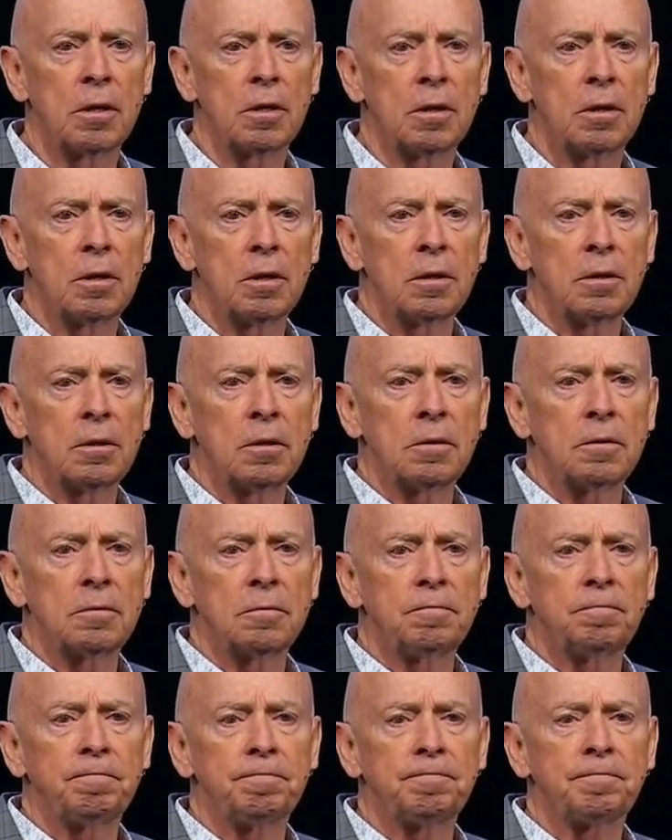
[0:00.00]

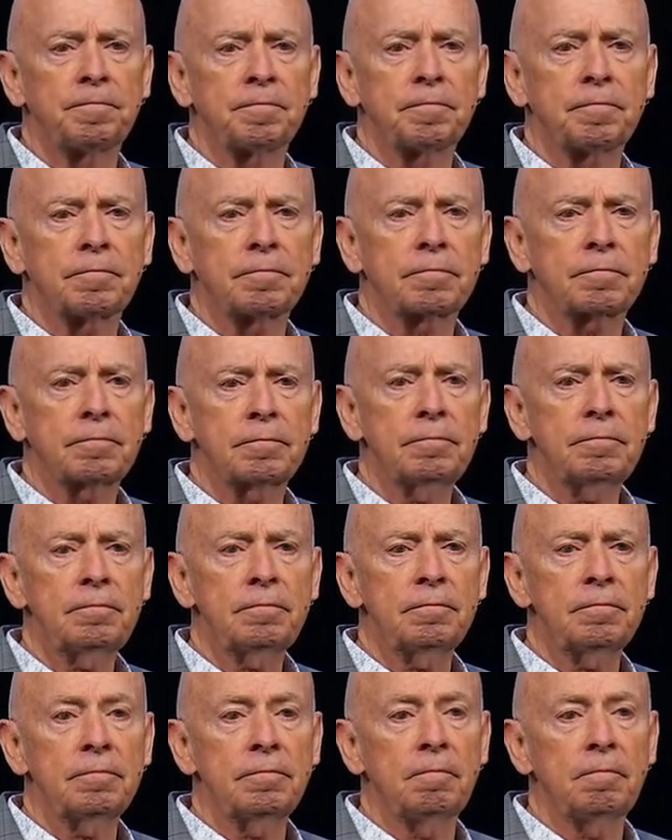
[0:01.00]
No one is speaking in this clip.